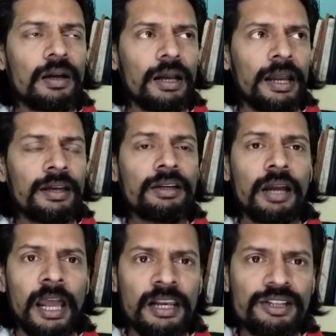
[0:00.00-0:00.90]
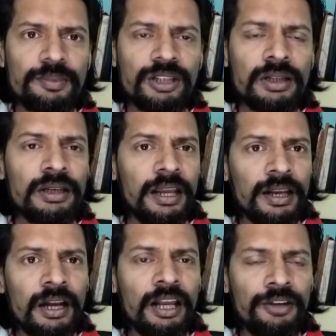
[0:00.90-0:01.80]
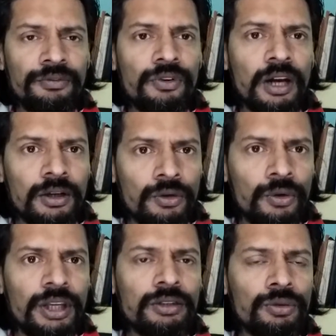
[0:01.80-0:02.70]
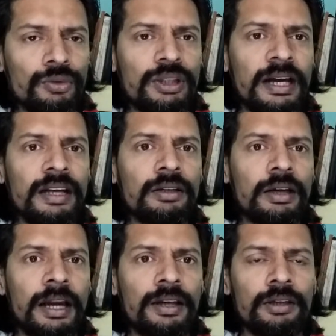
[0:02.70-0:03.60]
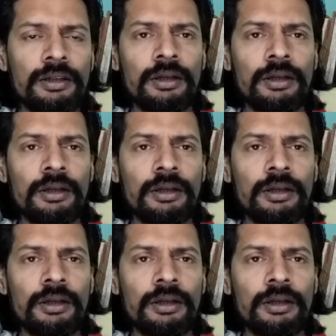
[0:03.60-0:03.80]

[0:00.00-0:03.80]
And Elizabethan era, if you are going through that, and